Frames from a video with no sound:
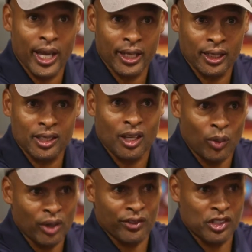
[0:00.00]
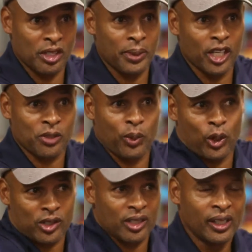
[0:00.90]
analyst. I work for CBS
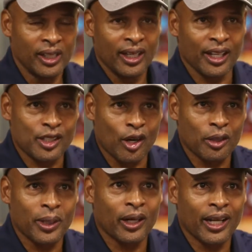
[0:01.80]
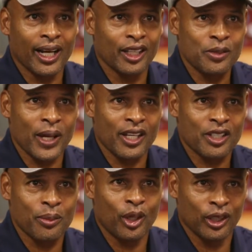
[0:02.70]
Sports. I talk about college
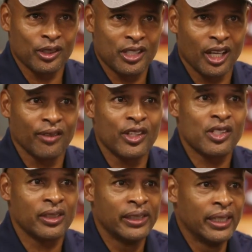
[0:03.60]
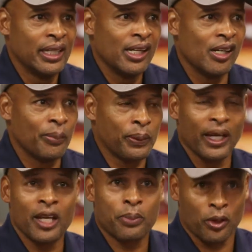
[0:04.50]
basketball on television.
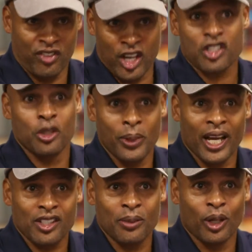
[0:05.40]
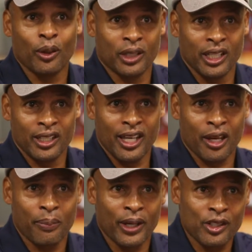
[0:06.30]
Played professional basketball with the
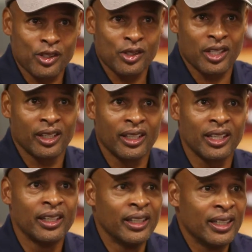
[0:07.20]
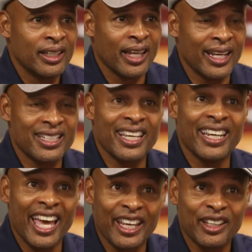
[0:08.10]
Indiana Pacers in the
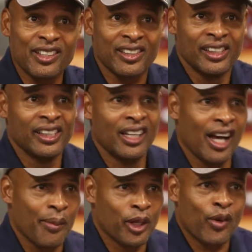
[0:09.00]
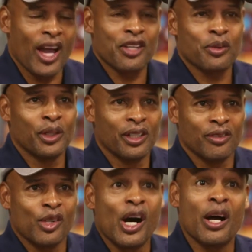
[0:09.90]
1980s. I'm a graduate
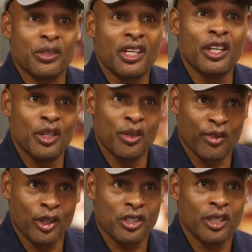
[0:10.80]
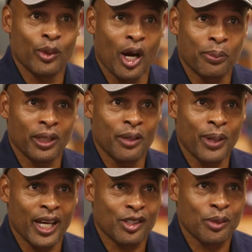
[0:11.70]
of Ohio State University, where I played
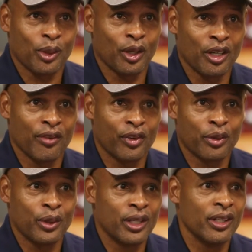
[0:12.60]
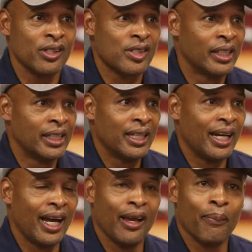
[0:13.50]
basketball there for 3 years.
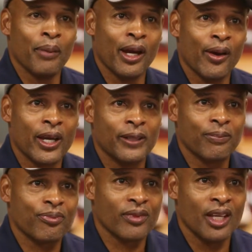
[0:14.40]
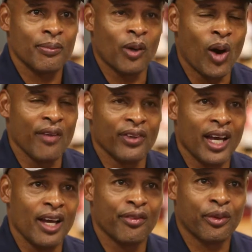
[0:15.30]
I am married, and my wife and
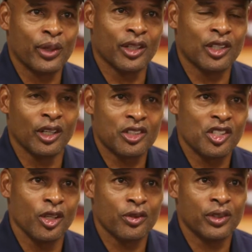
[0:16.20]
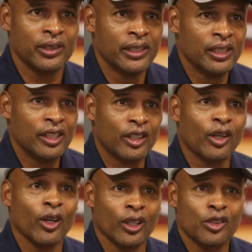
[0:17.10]
I have 3 adult children, a
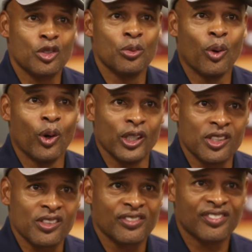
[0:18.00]
girl and 2 boys.